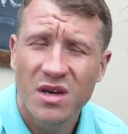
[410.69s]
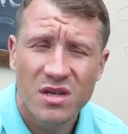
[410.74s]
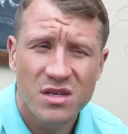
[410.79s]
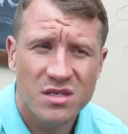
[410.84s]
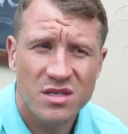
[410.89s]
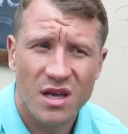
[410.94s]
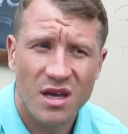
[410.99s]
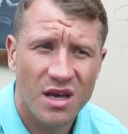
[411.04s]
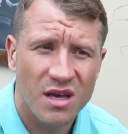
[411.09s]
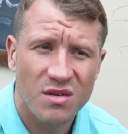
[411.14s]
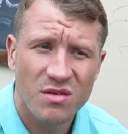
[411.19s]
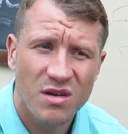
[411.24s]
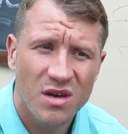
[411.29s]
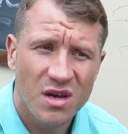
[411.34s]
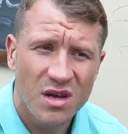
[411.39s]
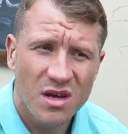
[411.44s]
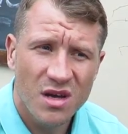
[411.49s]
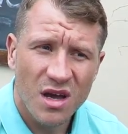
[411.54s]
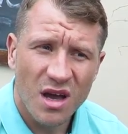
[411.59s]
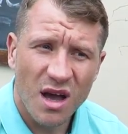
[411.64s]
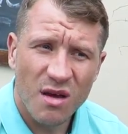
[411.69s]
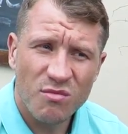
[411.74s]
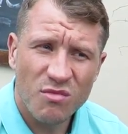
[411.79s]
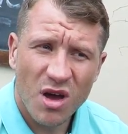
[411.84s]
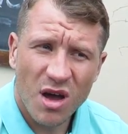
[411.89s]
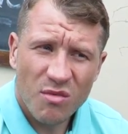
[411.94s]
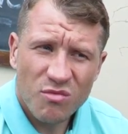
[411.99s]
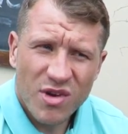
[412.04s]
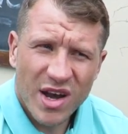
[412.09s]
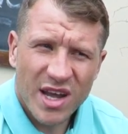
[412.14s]
Yeah, so yeah. I'm,
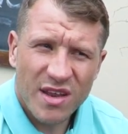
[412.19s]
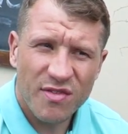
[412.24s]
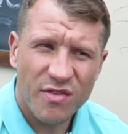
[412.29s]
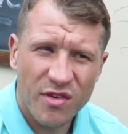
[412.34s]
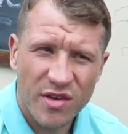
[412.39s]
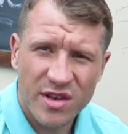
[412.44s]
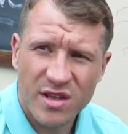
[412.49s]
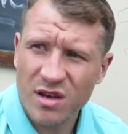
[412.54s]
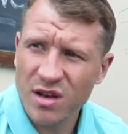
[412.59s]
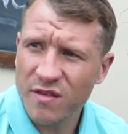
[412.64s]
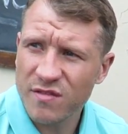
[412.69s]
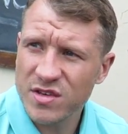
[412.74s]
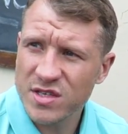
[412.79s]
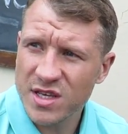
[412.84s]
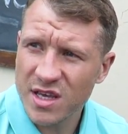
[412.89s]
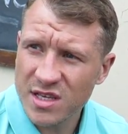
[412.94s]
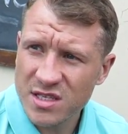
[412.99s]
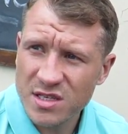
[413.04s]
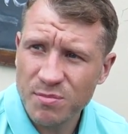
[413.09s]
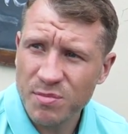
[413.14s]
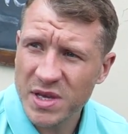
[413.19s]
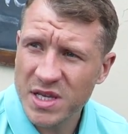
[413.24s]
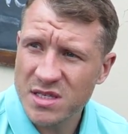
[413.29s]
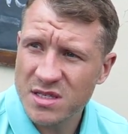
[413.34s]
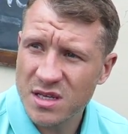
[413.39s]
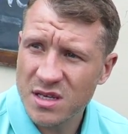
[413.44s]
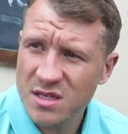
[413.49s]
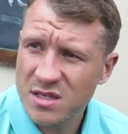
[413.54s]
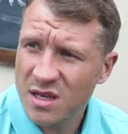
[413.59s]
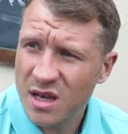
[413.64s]
I'm, ready for it and obviously it's a
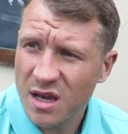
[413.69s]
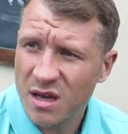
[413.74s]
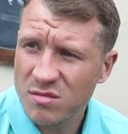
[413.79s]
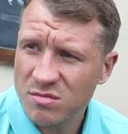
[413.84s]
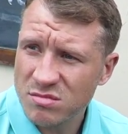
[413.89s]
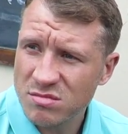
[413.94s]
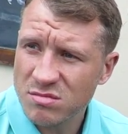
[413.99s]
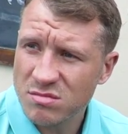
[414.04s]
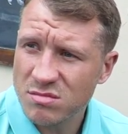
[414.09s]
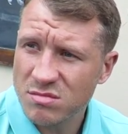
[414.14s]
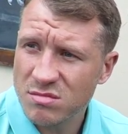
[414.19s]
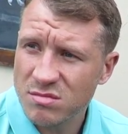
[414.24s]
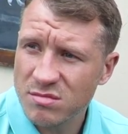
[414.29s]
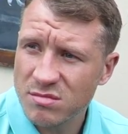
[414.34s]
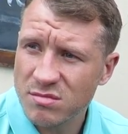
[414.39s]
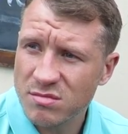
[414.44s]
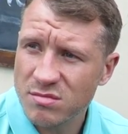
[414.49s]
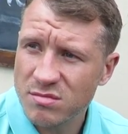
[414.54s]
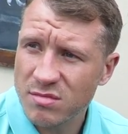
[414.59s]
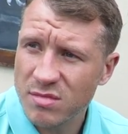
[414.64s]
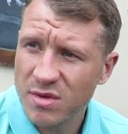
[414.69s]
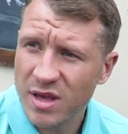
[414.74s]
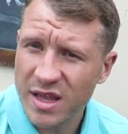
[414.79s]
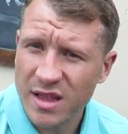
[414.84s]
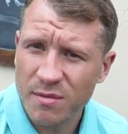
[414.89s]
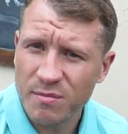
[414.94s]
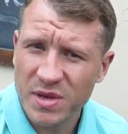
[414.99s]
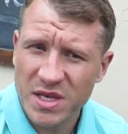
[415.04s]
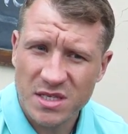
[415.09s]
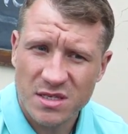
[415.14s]
business, so
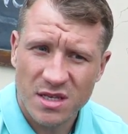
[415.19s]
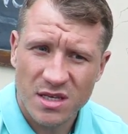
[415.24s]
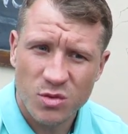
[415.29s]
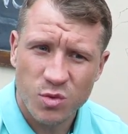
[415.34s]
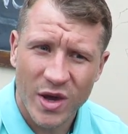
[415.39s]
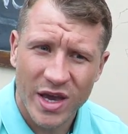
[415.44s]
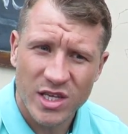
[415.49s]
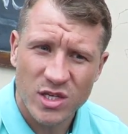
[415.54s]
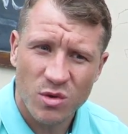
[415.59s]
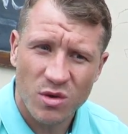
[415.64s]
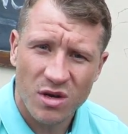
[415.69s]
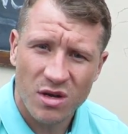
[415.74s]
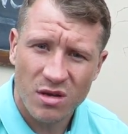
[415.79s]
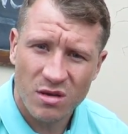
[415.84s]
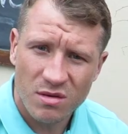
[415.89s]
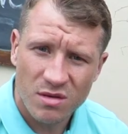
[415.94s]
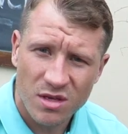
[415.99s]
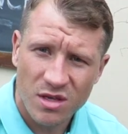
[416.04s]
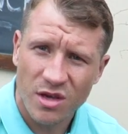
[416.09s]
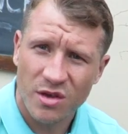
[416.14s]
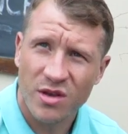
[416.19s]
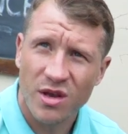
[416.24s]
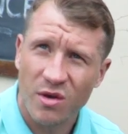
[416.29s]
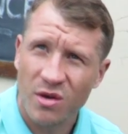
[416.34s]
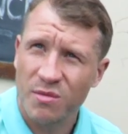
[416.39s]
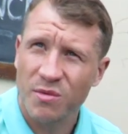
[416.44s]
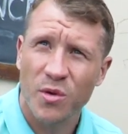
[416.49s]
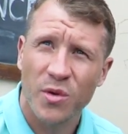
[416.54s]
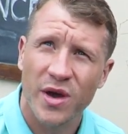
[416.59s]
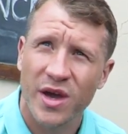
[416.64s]
in the business where do you want to, you don't
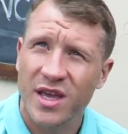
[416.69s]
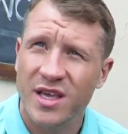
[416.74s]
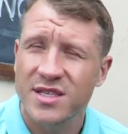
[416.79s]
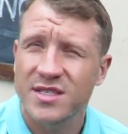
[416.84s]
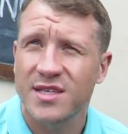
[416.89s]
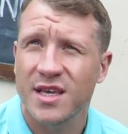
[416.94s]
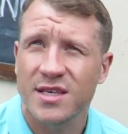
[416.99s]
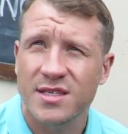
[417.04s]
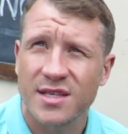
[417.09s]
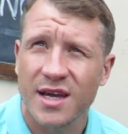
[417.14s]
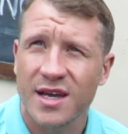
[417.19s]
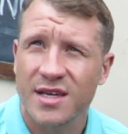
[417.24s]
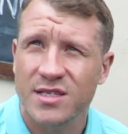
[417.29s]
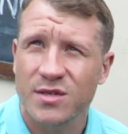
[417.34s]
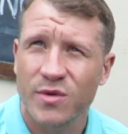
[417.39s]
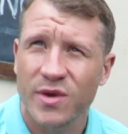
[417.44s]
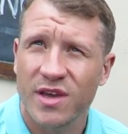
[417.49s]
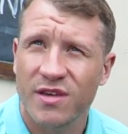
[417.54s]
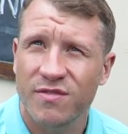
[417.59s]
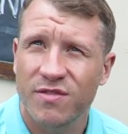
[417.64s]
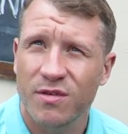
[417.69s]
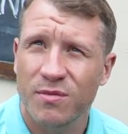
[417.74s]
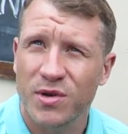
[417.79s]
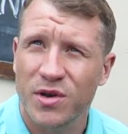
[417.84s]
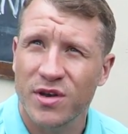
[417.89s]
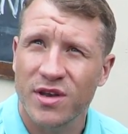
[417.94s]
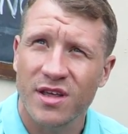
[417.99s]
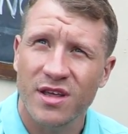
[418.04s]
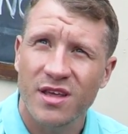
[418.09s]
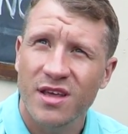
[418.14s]
want to be working six days a week for
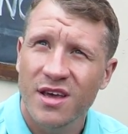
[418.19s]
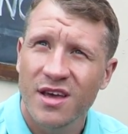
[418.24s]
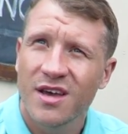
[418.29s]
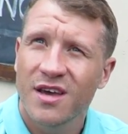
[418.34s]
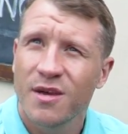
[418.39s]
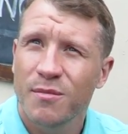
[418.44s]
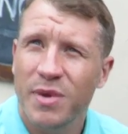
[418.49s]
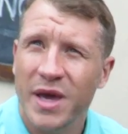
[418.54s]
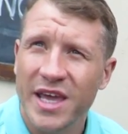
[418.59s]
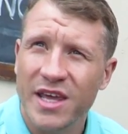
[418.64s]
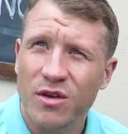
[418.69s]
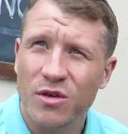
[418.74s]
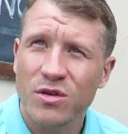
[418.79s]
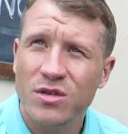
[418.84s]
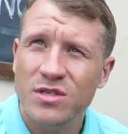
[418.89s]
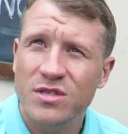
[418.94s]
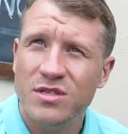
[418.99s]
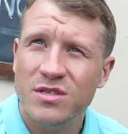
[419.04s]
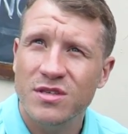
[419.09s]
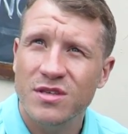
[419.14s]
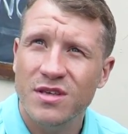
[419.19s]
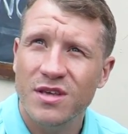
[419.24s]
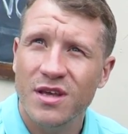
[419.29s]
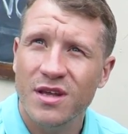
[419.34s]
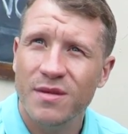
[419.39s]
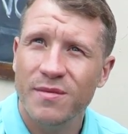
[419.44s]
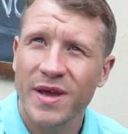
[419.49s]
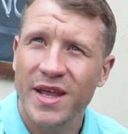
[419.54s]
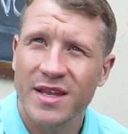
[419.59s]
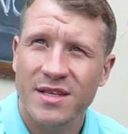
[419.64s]
bloody peanuts. You
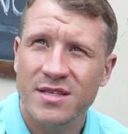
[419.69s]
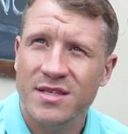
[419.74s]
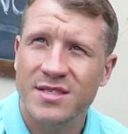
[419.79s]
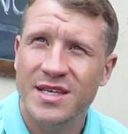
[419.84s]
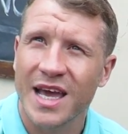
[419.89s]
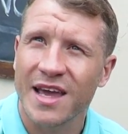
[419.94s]
know what I mean? No,